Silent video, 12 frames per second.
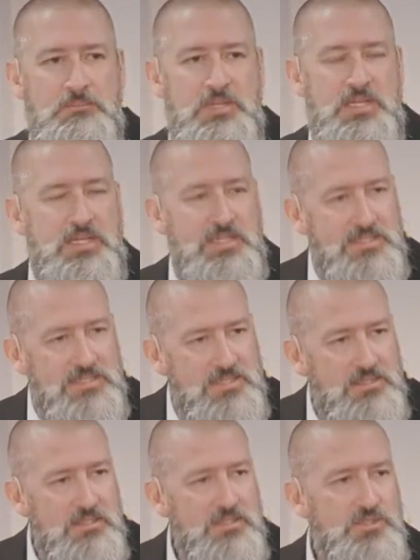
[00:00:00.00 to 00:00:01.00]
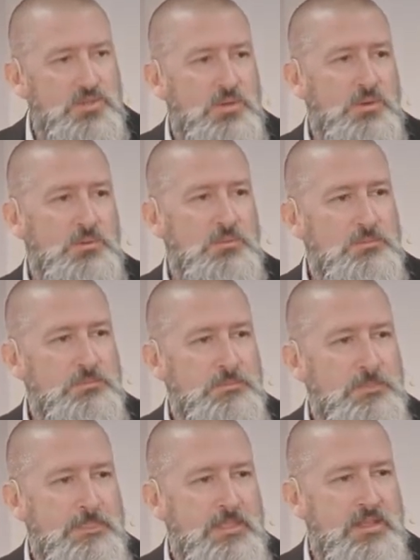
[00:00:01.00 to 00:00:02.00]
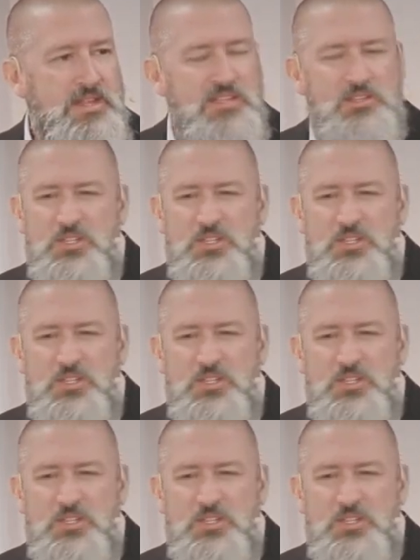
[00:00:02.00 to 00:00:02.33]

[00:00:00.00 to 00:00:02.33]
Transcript: and he is in control. And